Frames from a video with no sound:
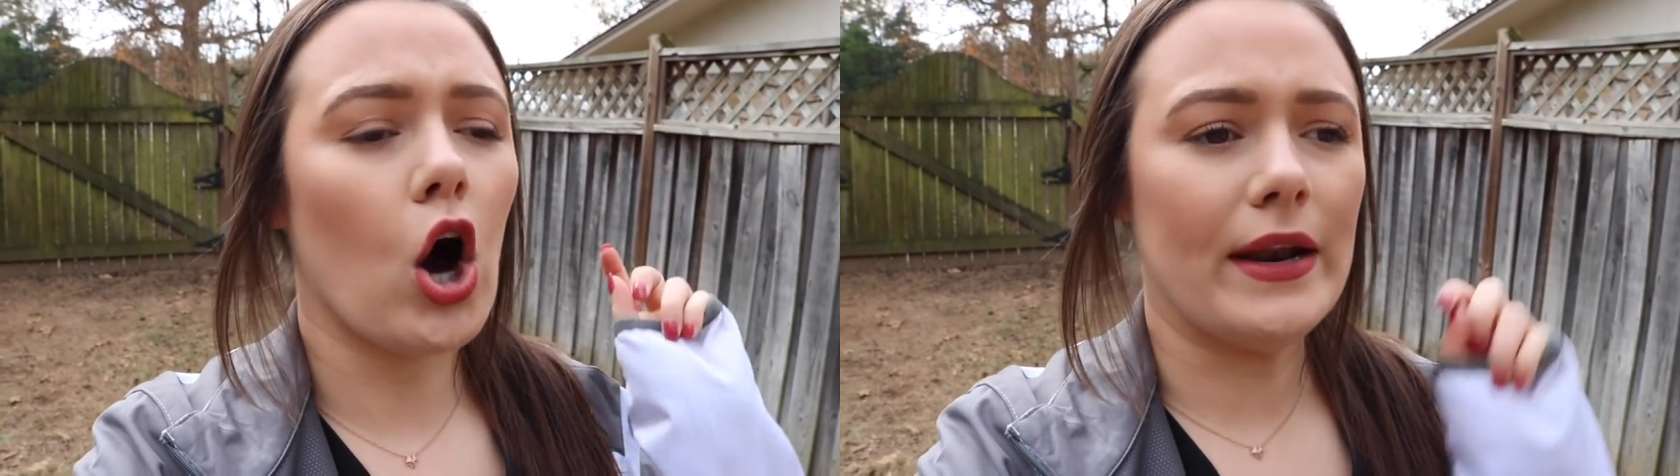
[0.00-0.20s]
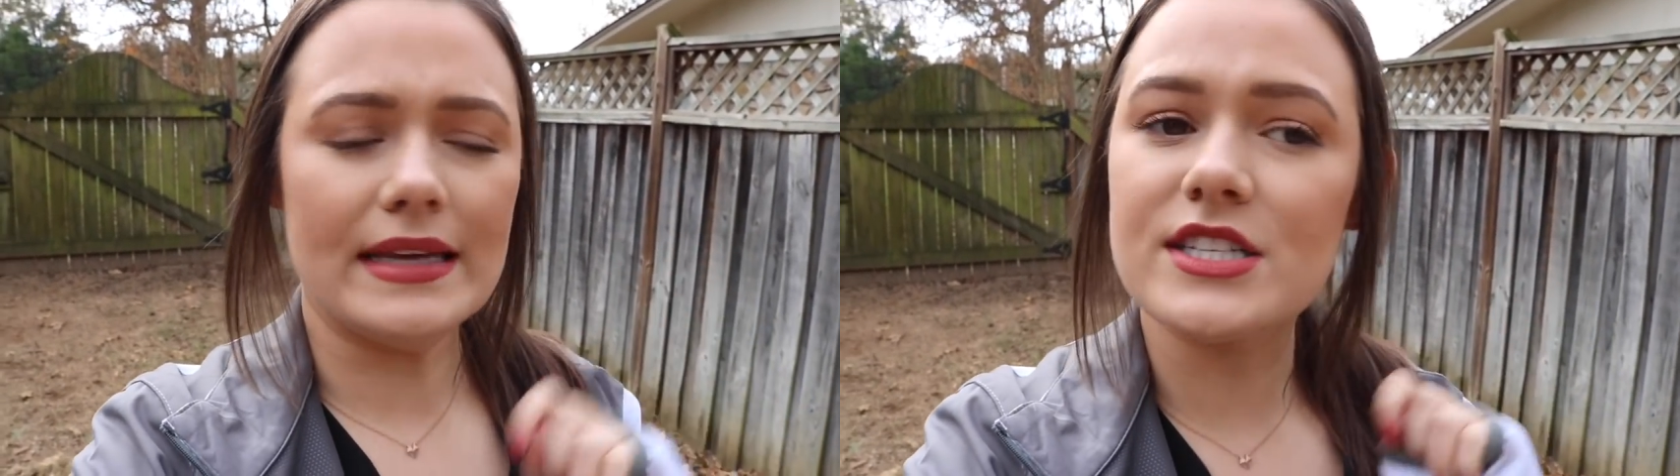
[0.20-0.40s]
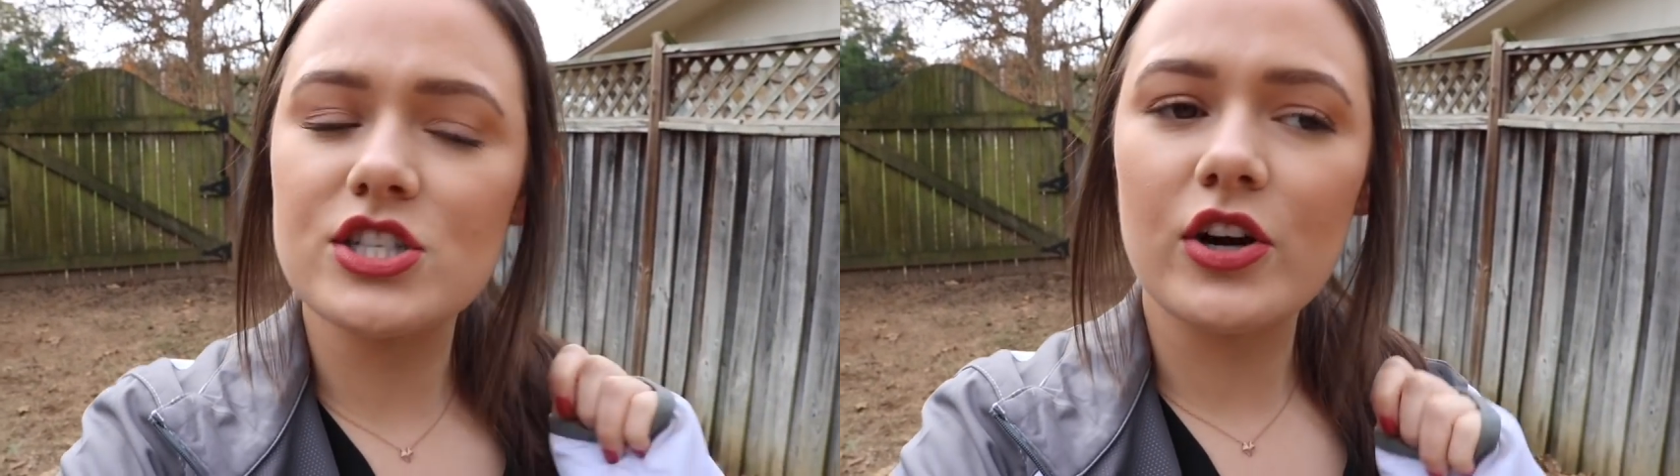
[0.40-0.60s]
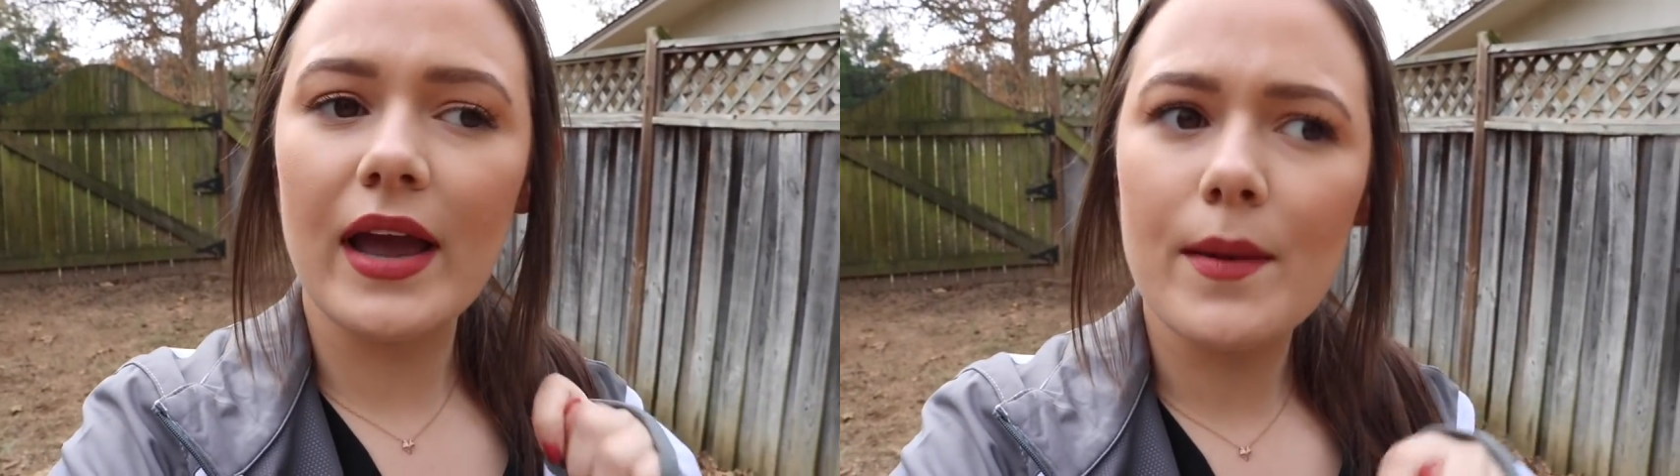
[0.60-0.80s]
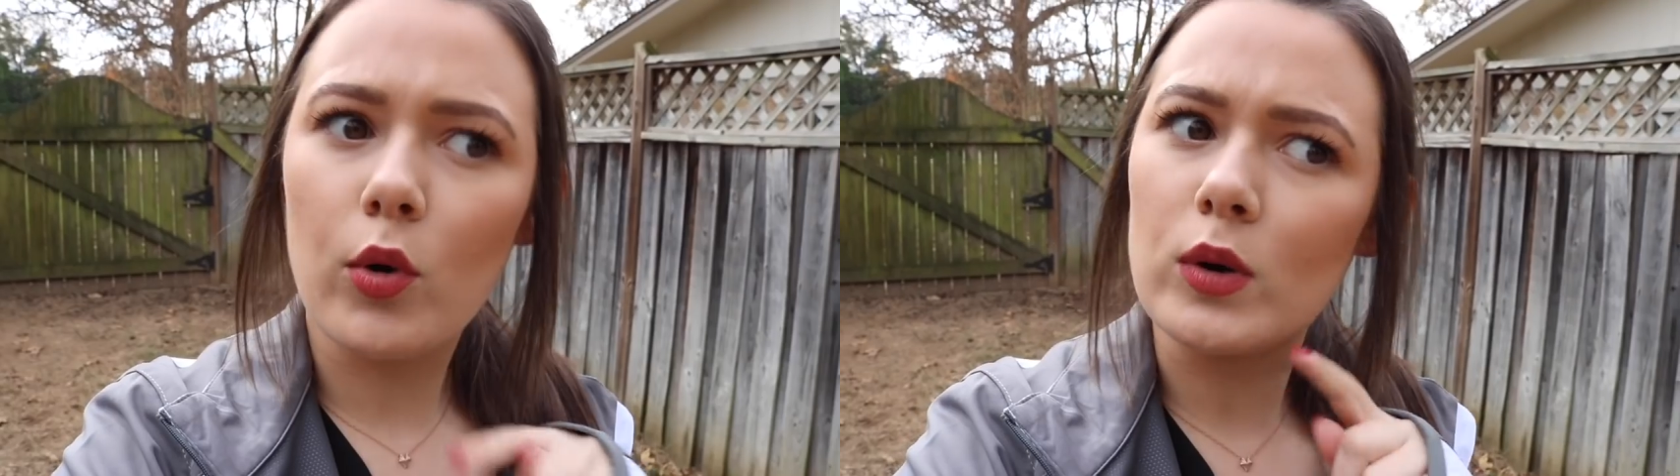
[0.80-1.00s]
on
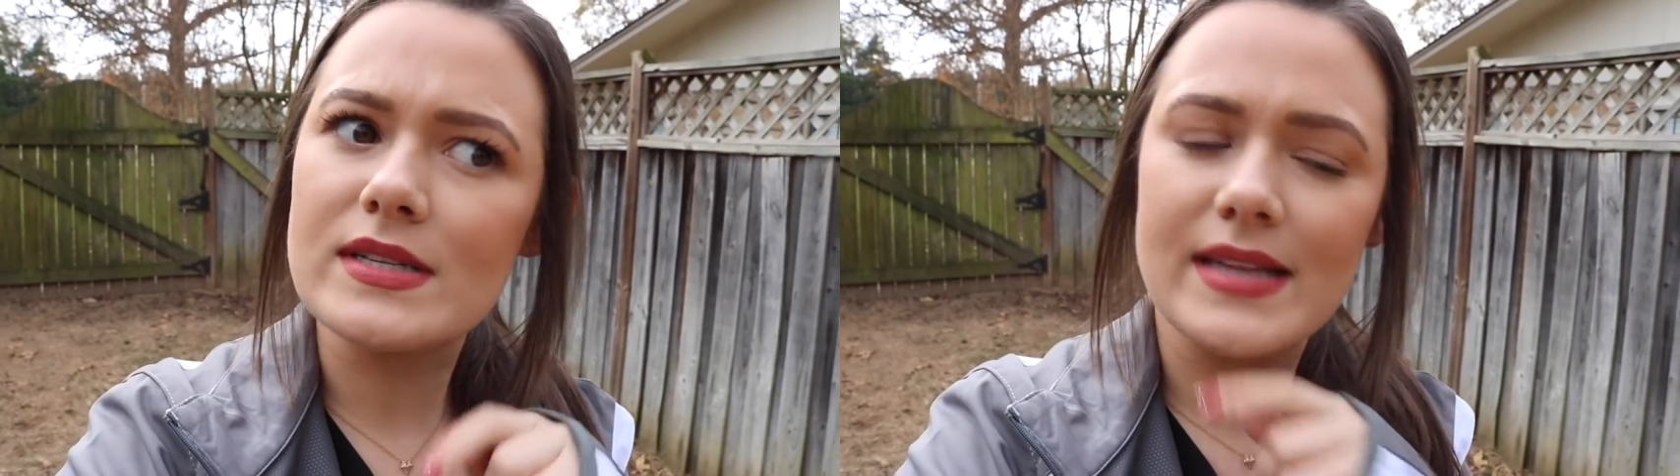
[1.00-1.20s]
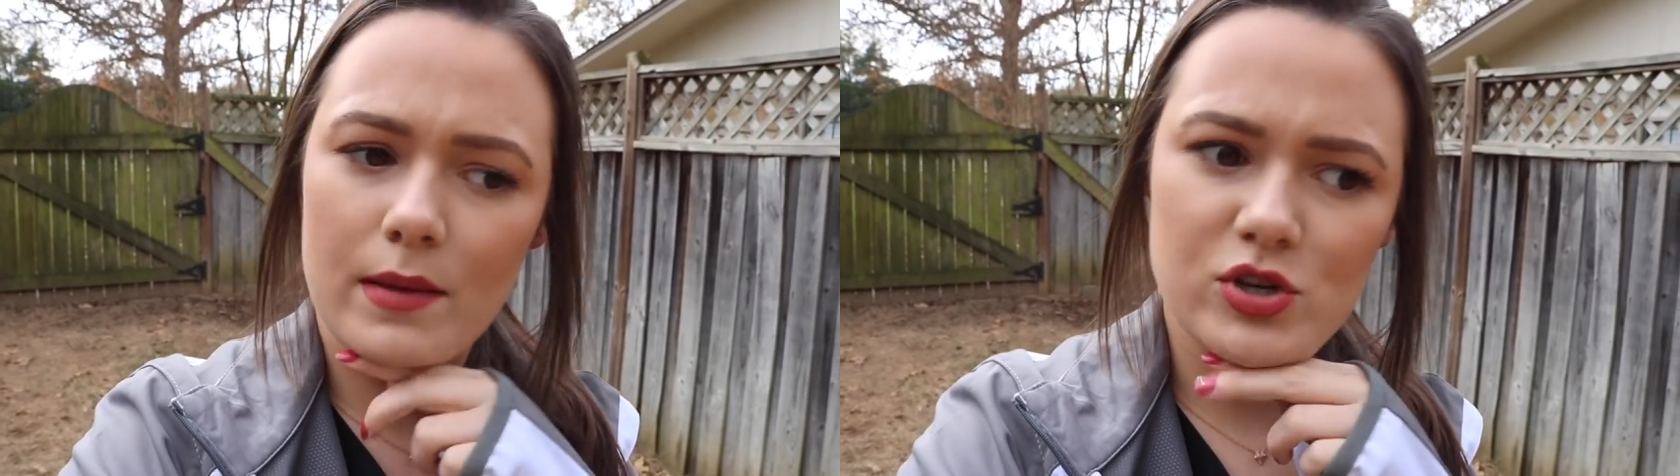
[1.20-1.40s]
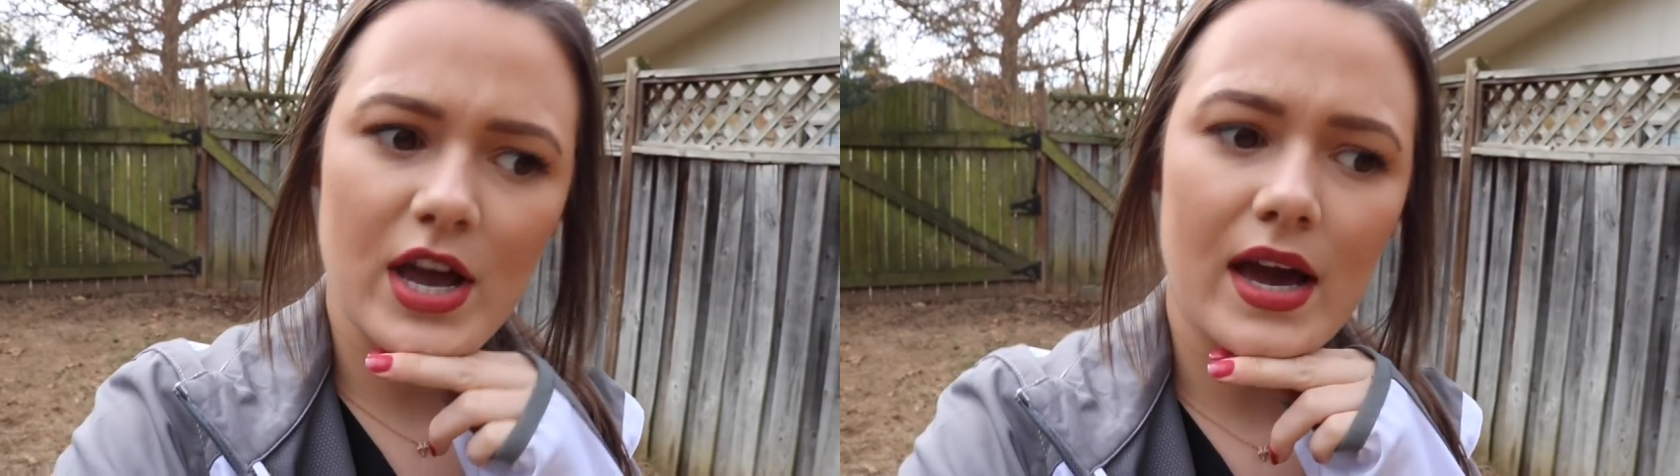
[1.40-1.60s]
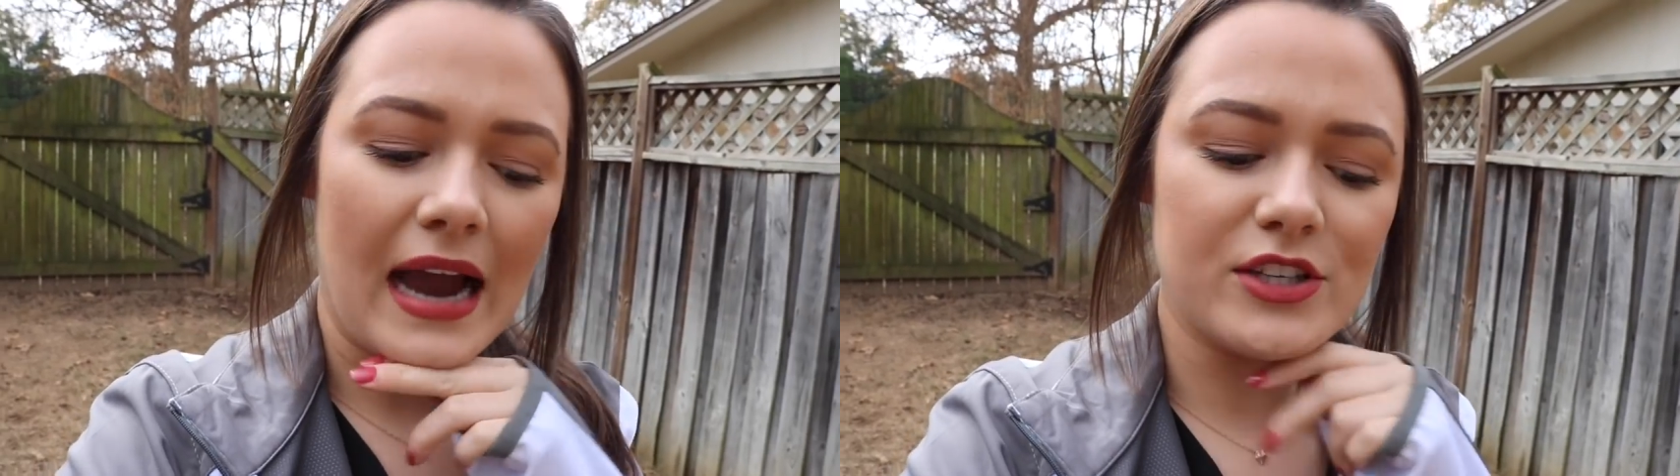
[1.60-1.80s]
Instagram or Snapchat.